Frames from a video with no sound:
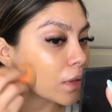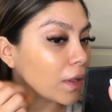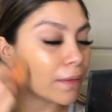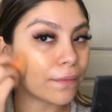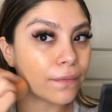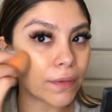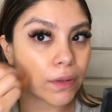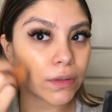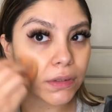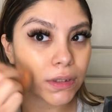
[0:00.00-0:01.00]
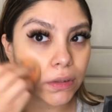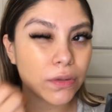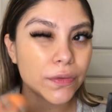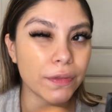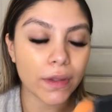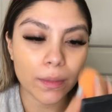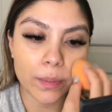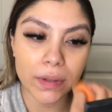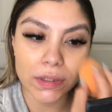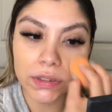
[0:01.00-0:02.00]
It feels a little thick,
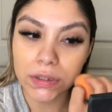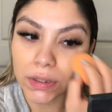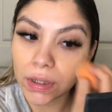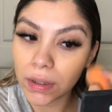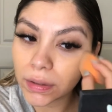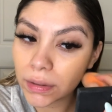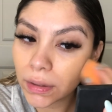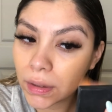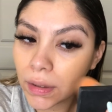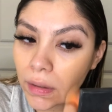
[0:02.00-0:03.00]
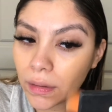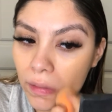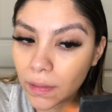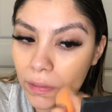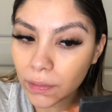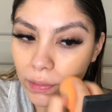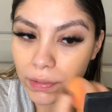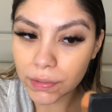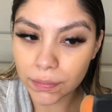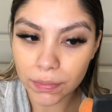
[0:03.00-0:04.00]
but it's not. It
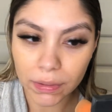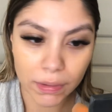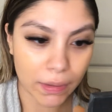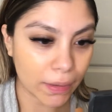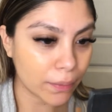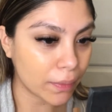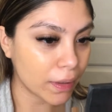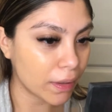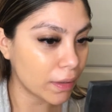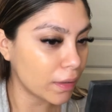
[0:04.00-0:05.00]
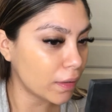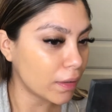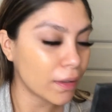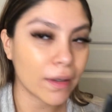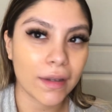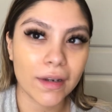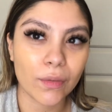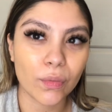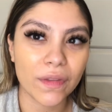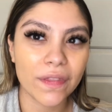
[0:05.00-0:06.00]
looks really lightweight. And
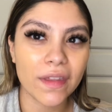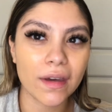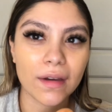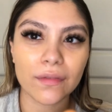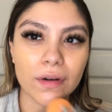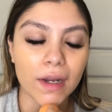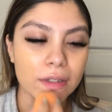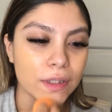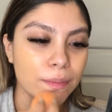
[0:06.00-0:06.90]
one thing I forgot to